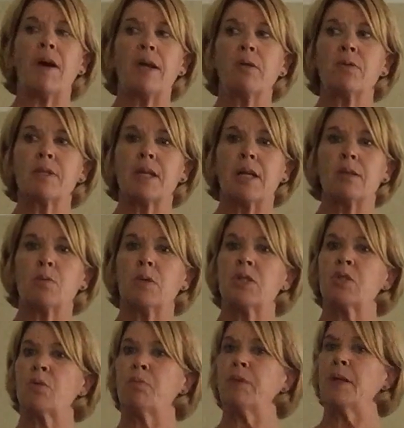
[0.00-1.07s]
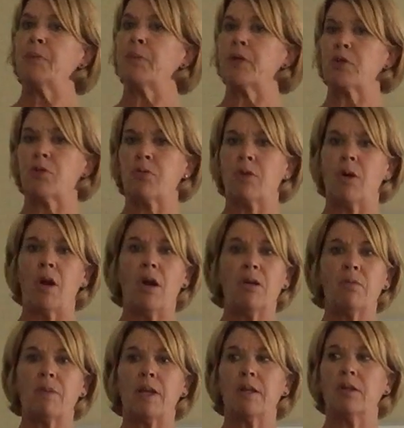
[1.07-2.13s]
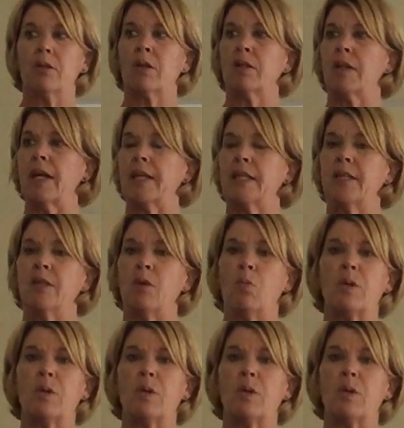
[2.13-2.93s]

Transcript: vital signs? What's their blood pressure, their heart rate look like?